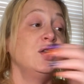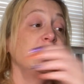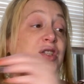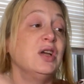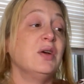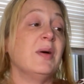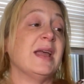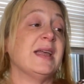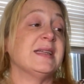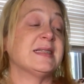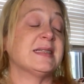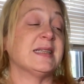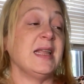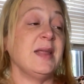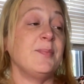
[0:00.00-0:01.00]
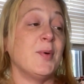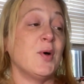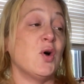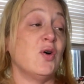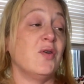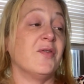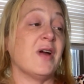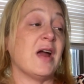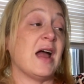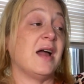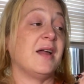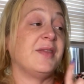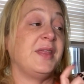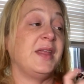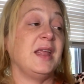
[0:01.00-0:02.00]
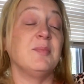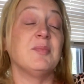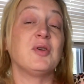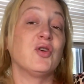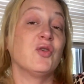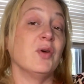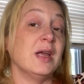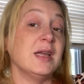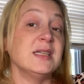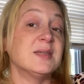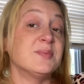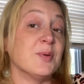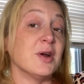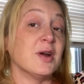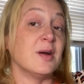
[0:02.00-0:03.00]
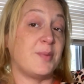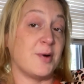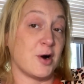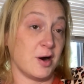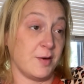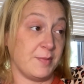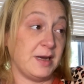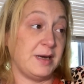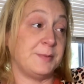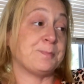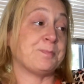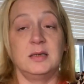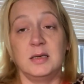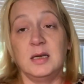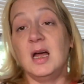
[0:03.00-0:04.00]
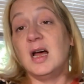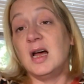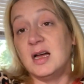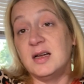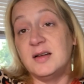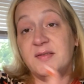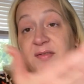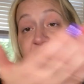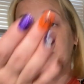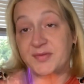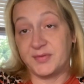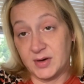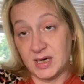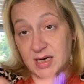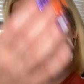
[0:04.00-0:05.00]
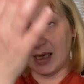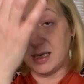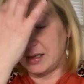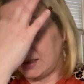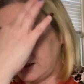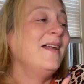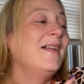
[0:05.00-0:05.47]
to a sleepover at the Greensburg apartment of Ricky.